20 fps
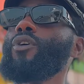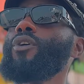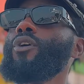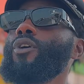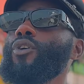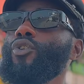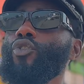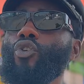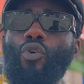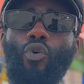
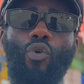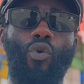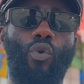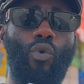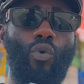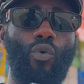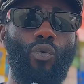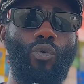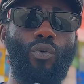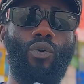
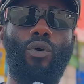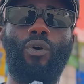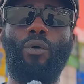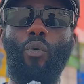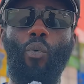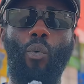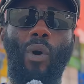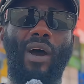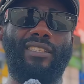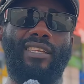your
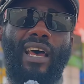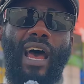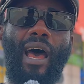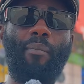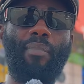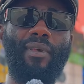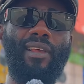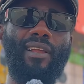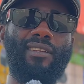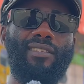water
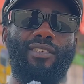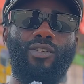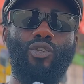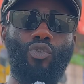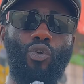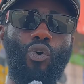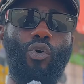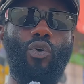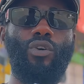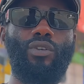bills, you
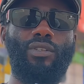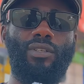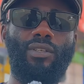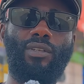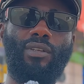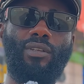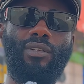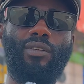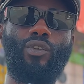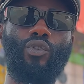know,
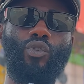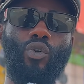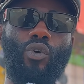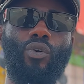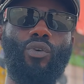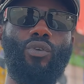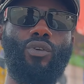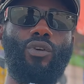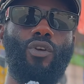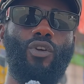
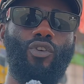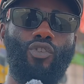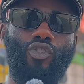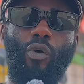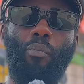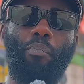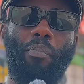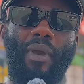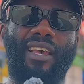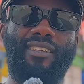
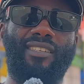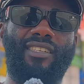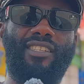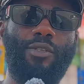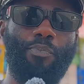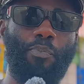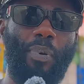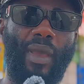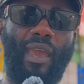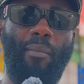some basic
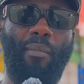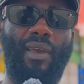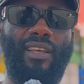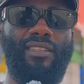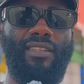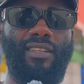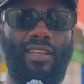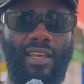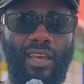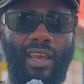
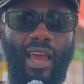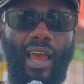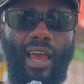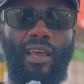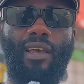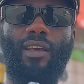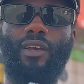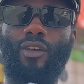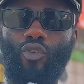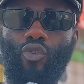payments there,
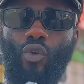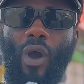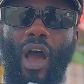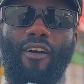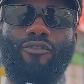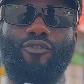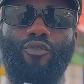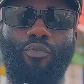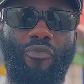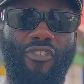you
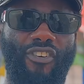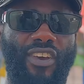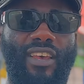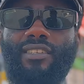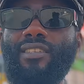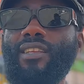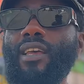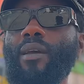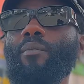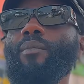have to face
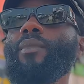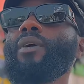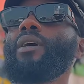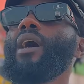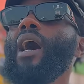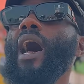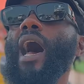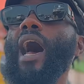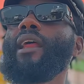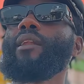them.
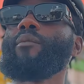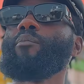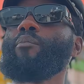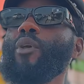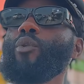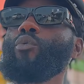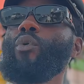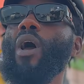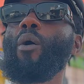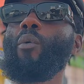And
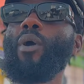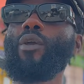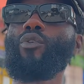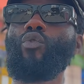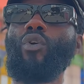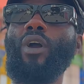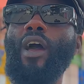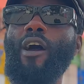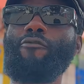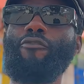meanwhile, when you
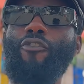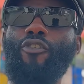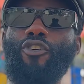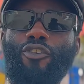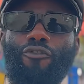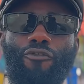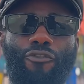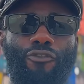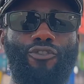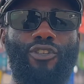come for the
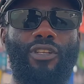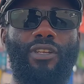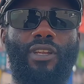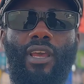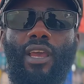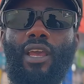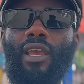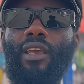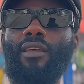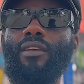food,
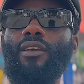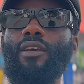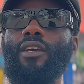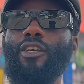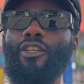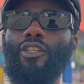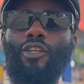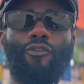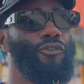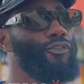the
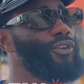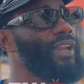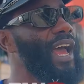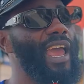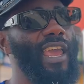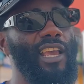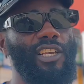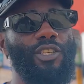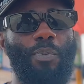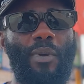food are
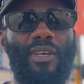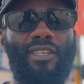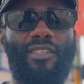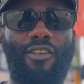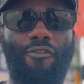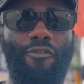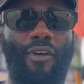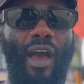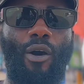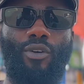
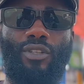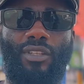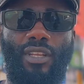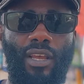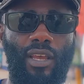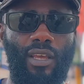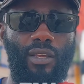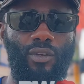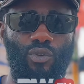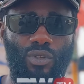expensive out
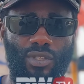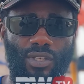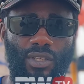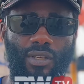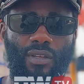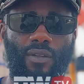there, you see.